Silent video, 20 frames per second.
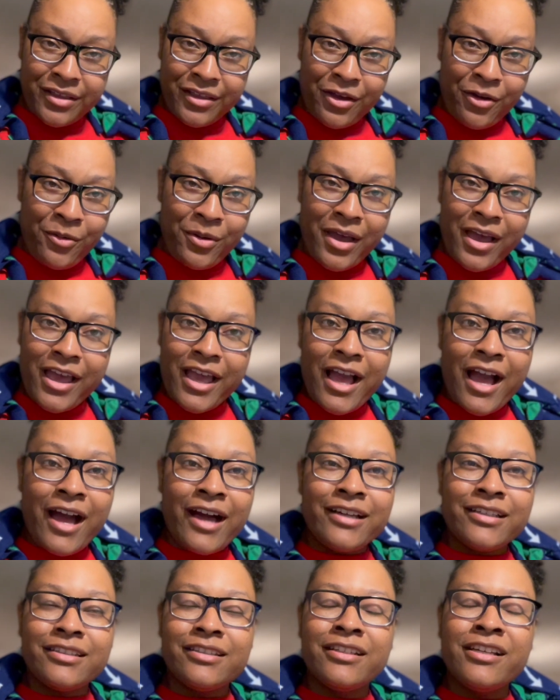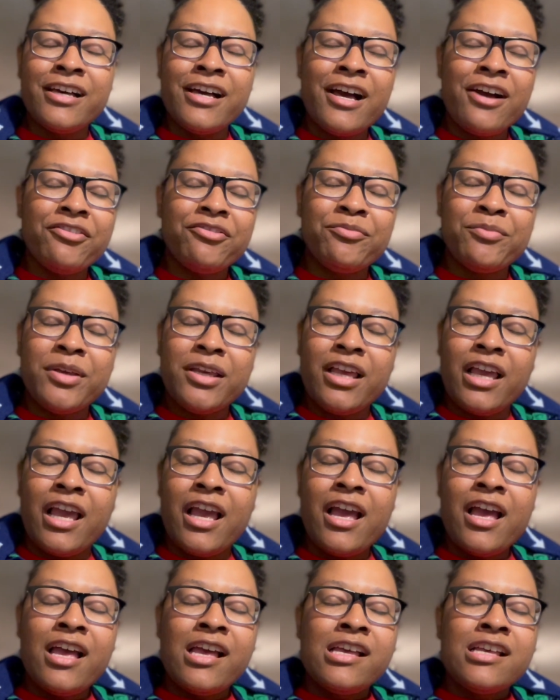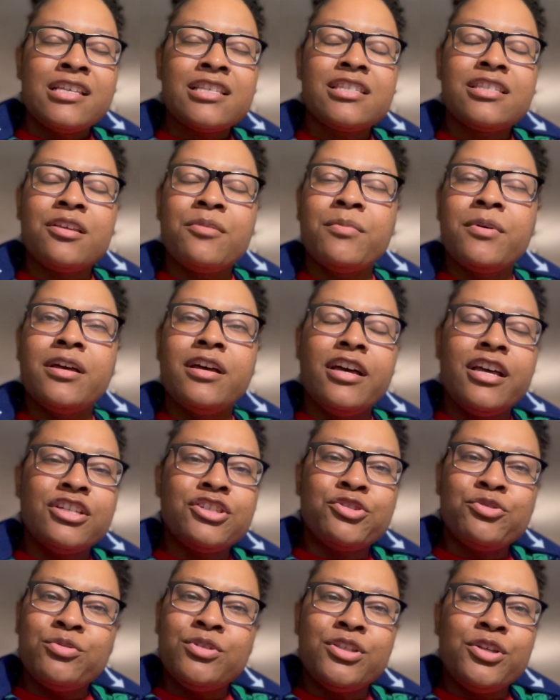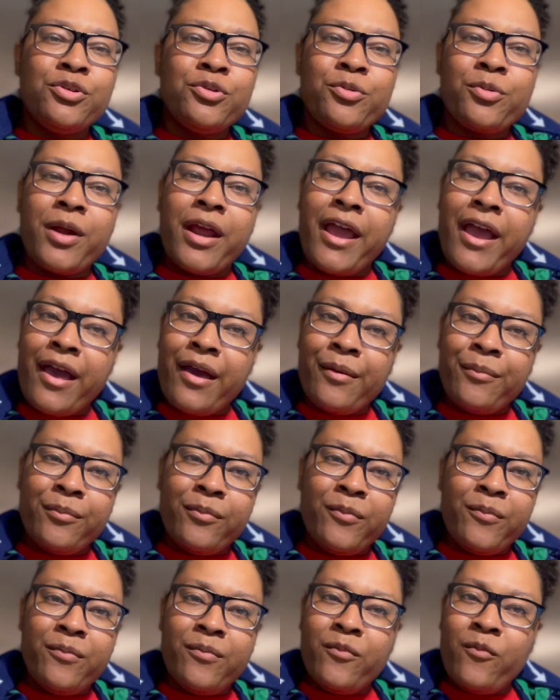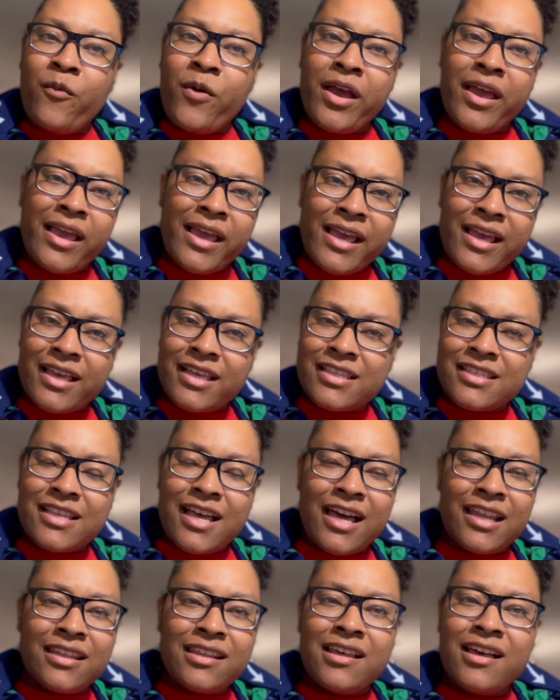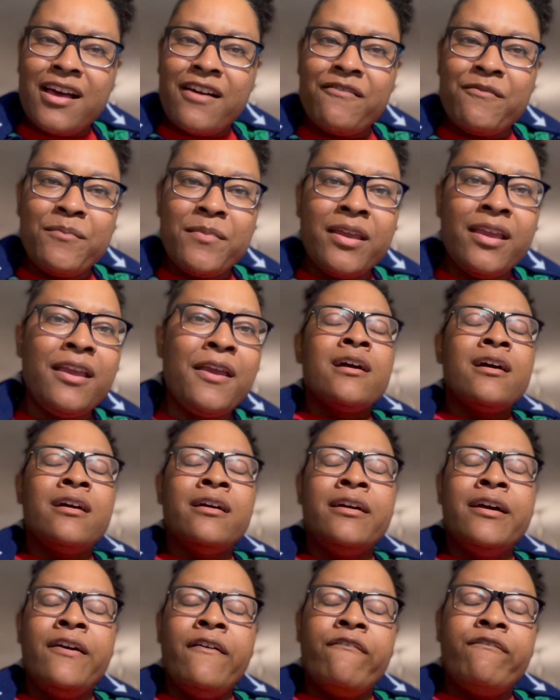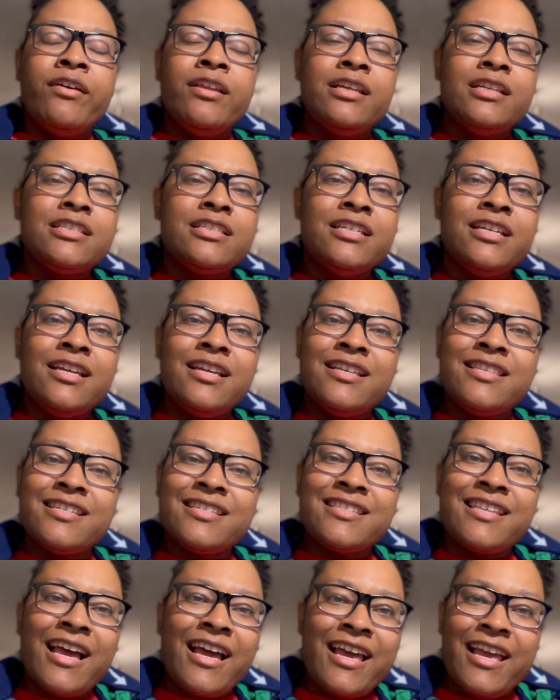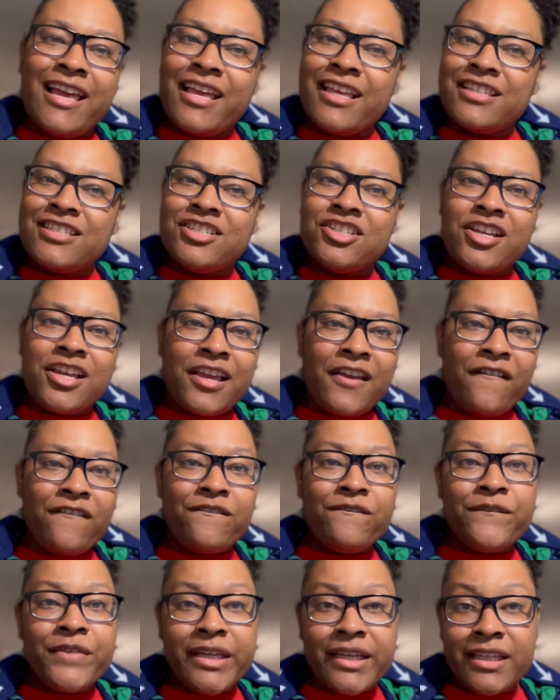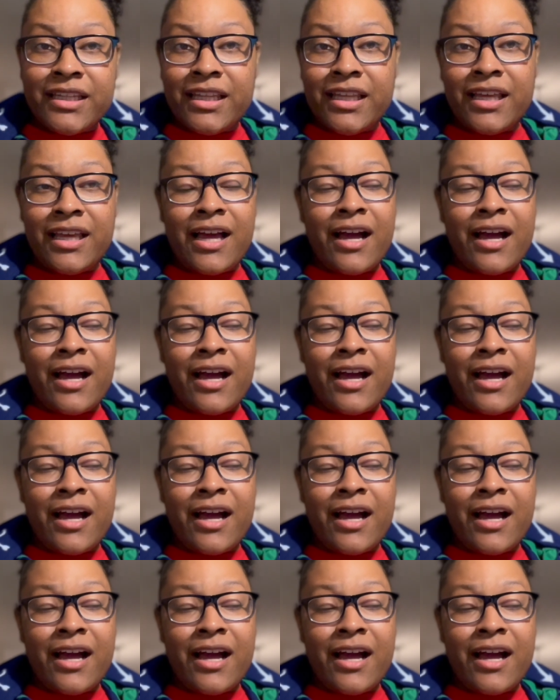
Okay, I love me some good juicy crab wings. I love me a good Philly cheesesteak, chicken Philly.